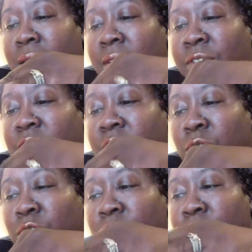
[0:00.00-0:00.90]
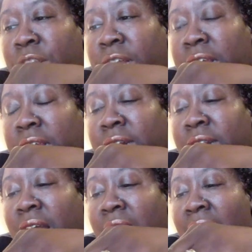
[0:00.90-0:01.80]
if it suits your
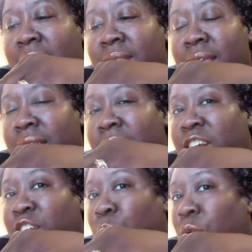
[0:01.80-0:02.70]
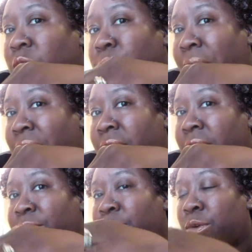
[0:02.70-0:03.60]
needs, I think it actually works better
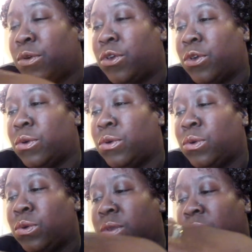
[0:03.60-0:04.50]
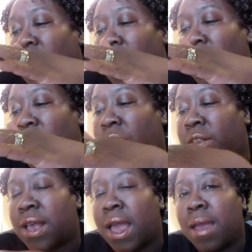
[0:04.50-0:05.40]
if you use the
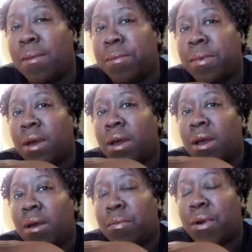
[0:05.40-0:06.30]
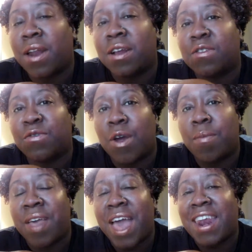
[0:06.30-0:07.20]
same products
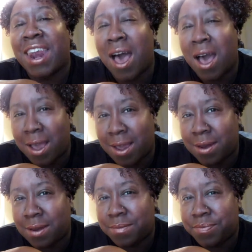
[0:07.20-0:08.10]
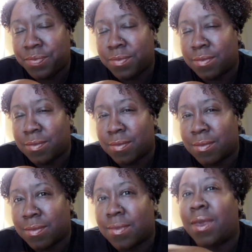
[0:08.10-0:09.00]
from that line.
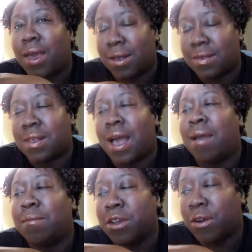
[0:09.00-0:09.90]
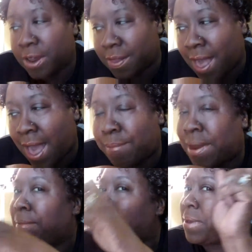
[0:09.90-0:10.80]
Yes, I'm learning that,
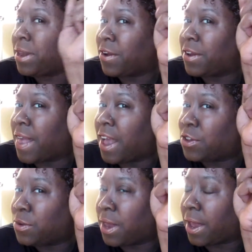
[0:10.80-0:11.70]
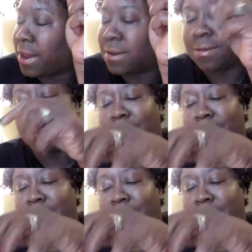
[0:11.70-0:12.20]
but I may be learning that too late.